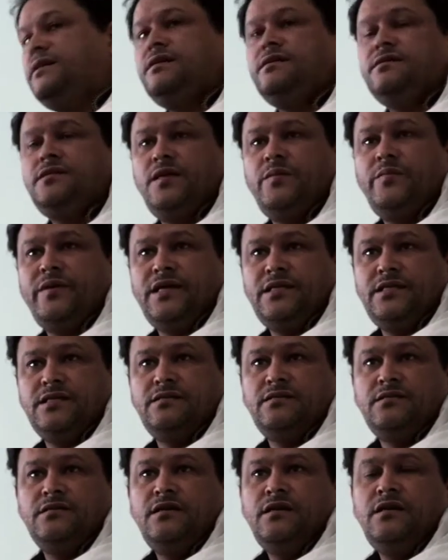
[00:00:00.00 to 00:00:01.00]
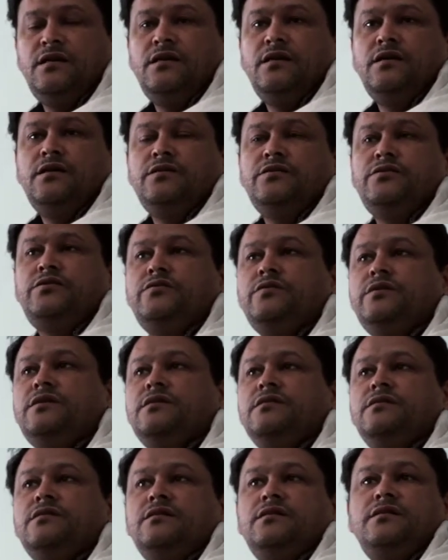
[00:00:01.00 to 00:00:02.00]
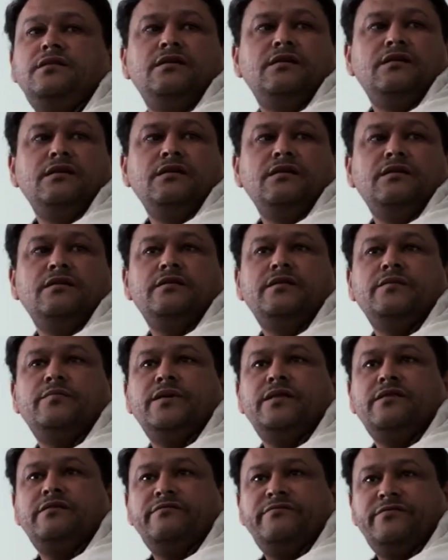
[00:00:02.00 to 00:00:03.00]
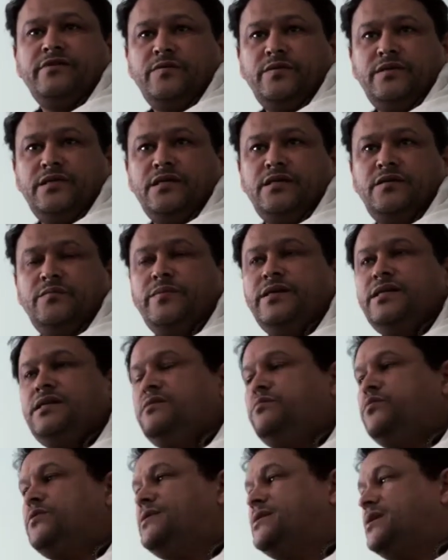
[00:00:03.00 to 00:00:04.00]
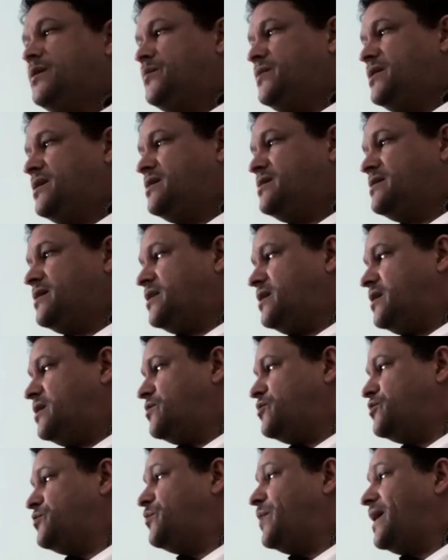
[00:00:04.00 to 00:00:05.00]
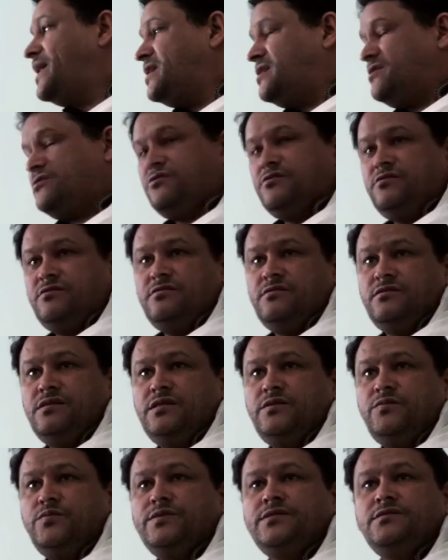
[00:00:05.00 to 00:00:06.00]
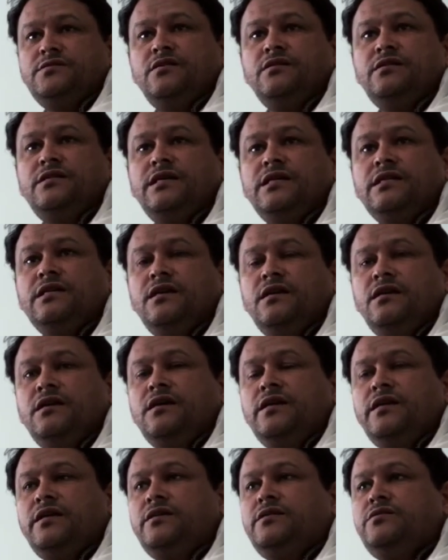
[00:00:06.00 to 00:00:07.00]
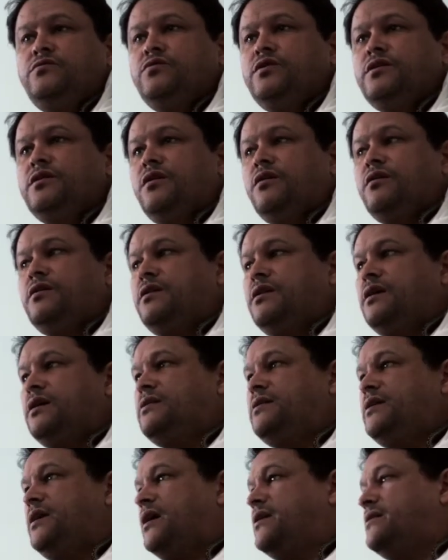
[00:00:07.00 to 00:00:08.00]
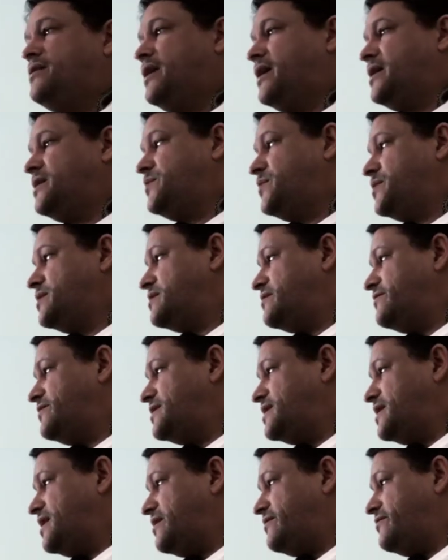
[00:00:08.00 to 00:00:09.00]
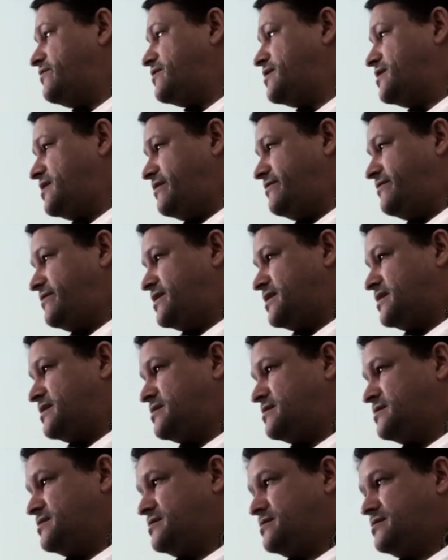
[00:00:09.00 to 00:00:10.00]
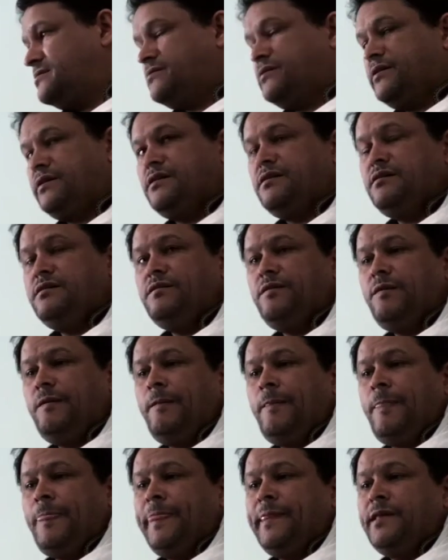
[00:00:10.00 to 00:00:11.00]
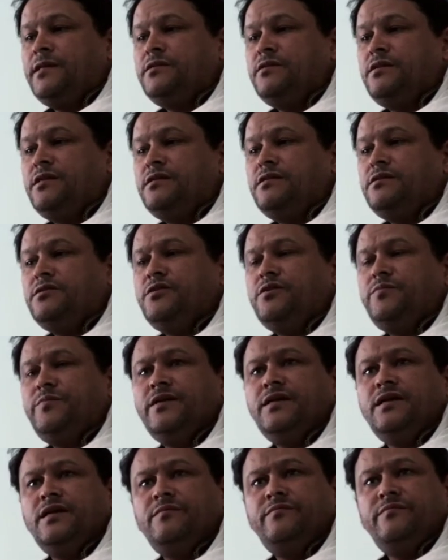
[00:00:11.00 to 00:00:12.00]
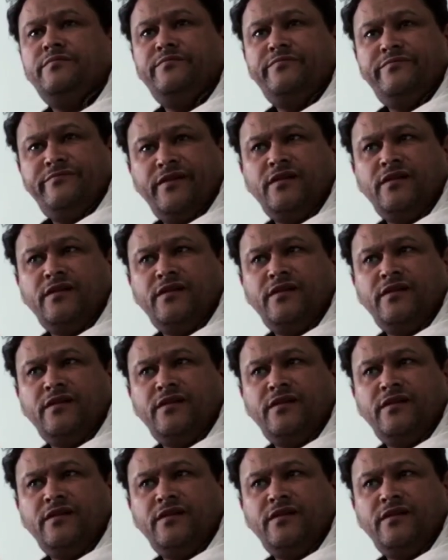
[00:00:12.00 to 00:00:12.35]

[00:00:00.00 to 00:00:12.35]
his ibadat during the month of Ramadan, but it was something that he could manage. It was not that he took it on and the other aspects of his life were suffering. Okay? So let us not become